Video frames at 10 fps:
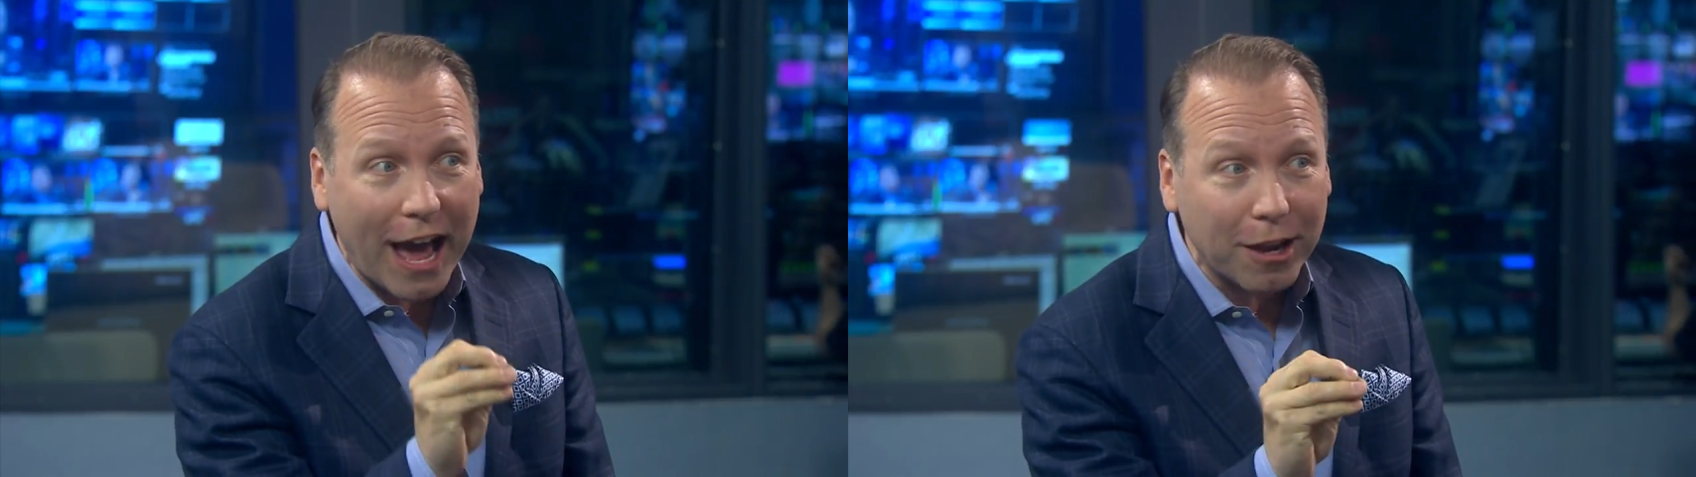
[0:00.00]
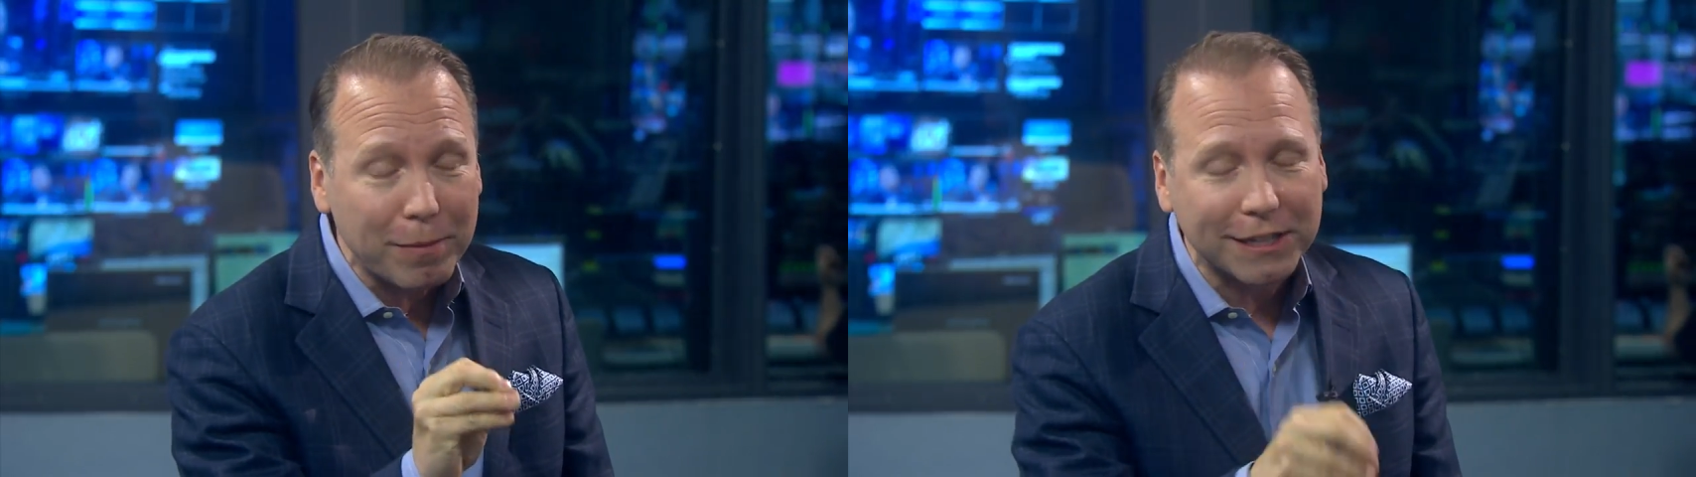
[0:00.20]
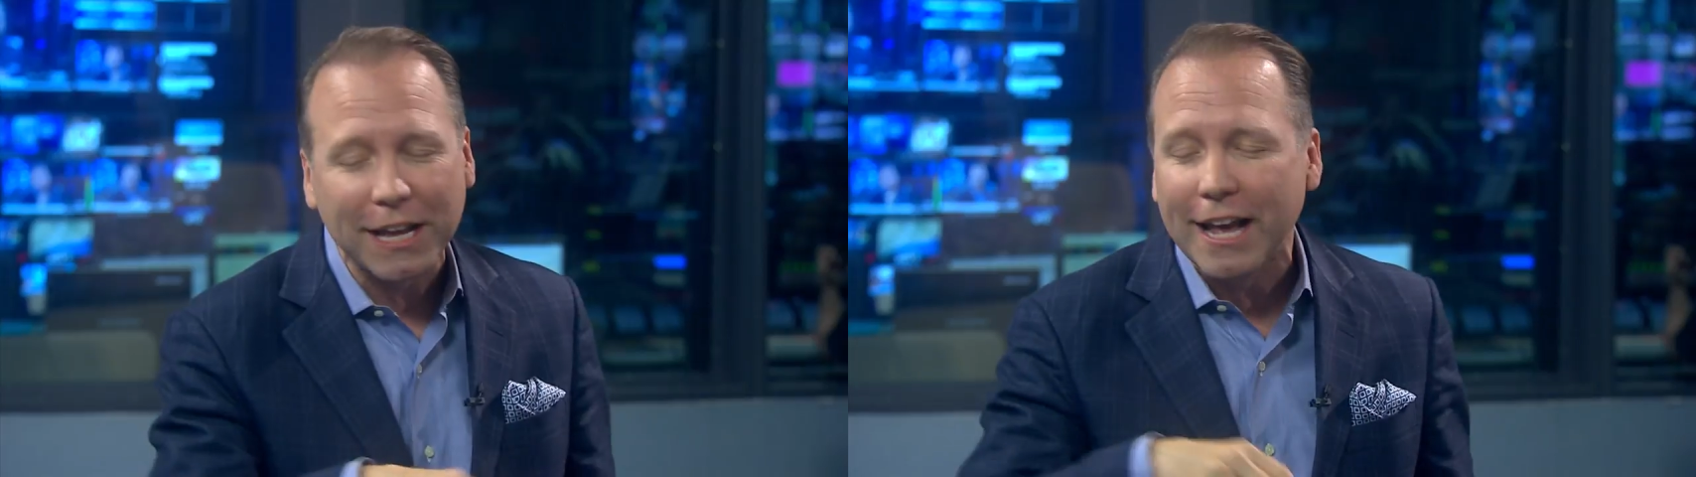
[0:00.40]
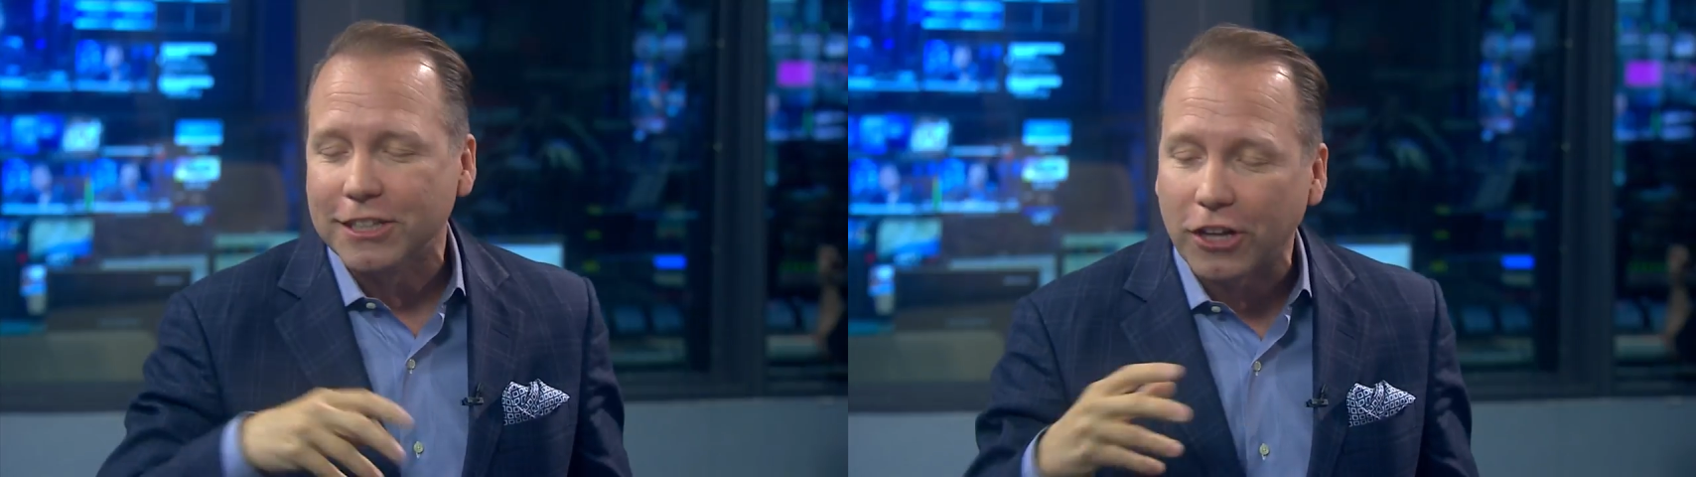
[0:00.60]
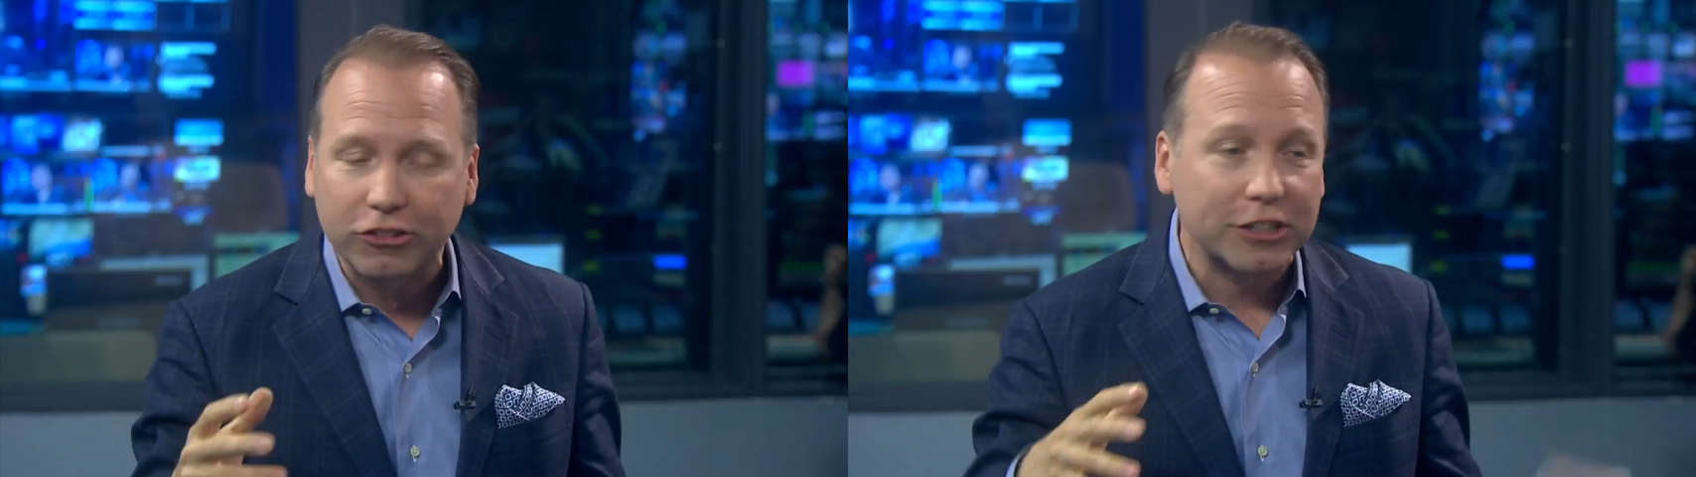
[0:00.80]
elements,
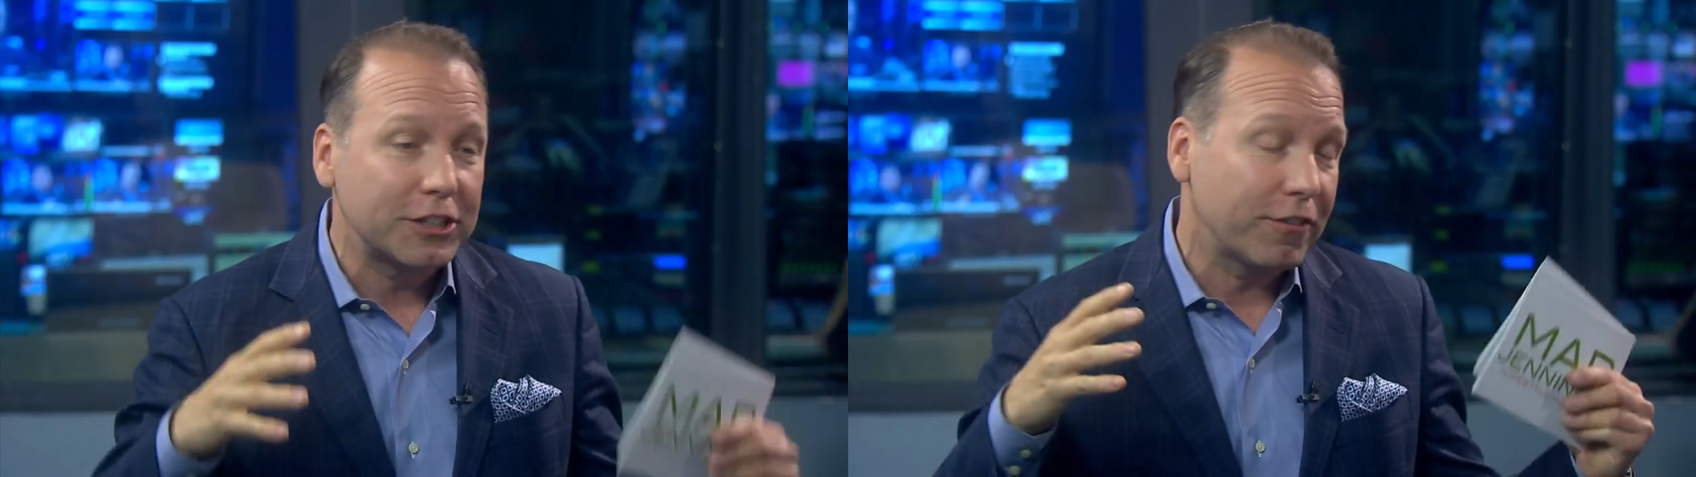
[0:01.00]
such as